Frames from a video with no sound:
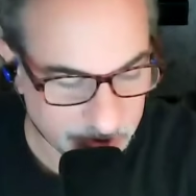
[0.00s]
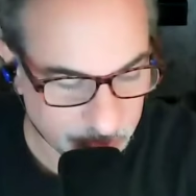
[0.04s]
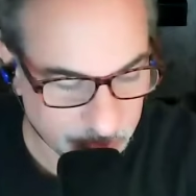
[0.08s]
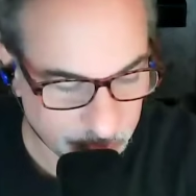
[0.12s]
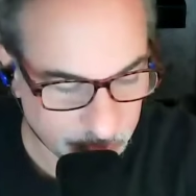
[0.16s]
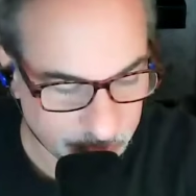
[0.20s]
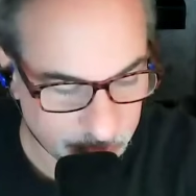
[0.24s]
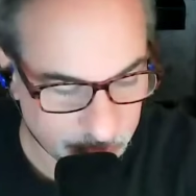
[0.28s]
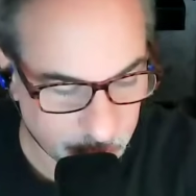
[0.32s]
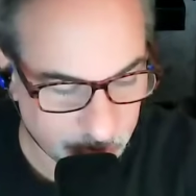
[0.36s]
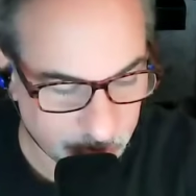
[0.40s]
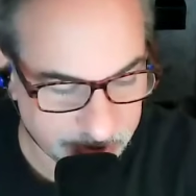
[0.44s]

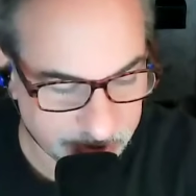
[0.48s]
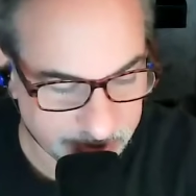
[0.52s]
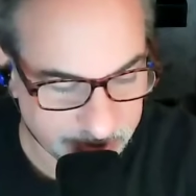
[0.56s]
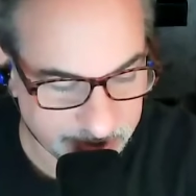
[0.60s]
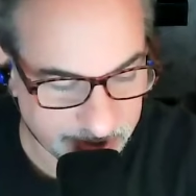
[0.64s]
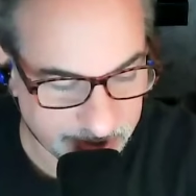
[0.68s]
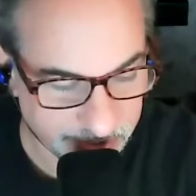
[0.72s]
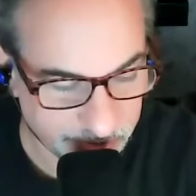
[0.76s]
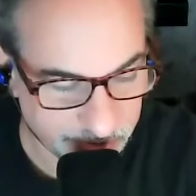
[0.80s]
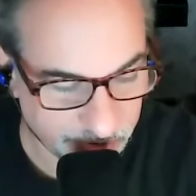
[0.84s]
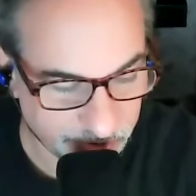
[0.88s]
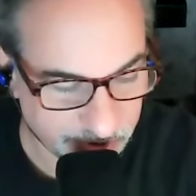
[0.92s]
with one
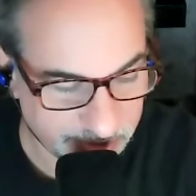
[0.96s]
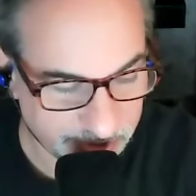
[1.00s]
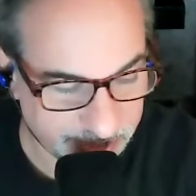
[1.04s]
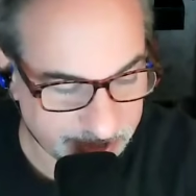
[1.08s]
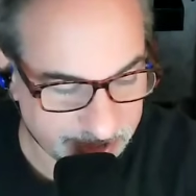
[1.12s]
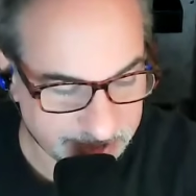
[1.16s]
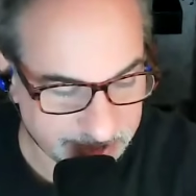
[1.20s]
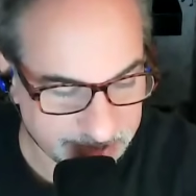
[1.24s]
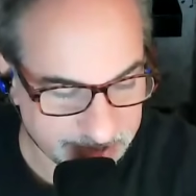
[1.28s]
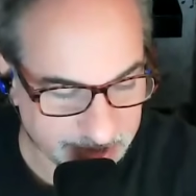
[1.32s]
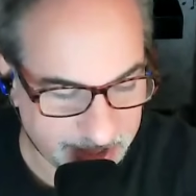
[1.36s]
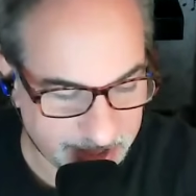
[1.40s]
another,
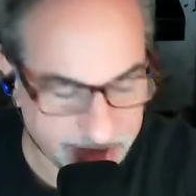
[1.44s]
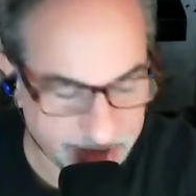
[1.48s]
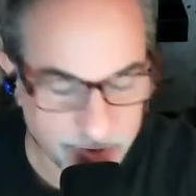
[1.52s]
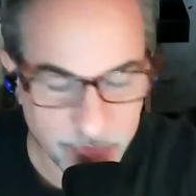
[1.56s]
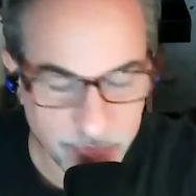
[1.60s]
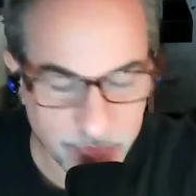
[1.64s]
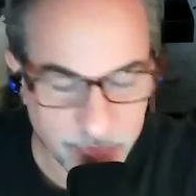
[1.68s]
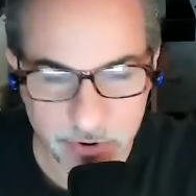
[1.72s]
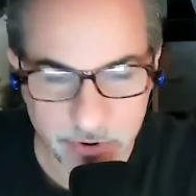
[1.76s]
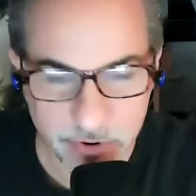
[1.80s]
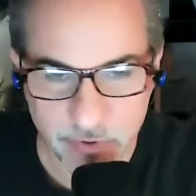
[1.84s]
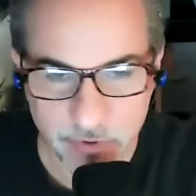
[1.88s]
and I
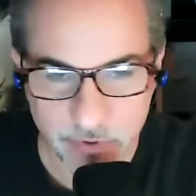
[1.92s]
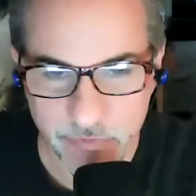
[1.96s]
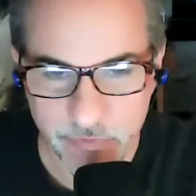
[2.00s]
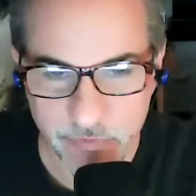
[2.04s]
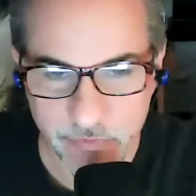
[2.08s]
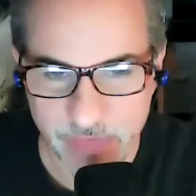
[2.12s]
don't know if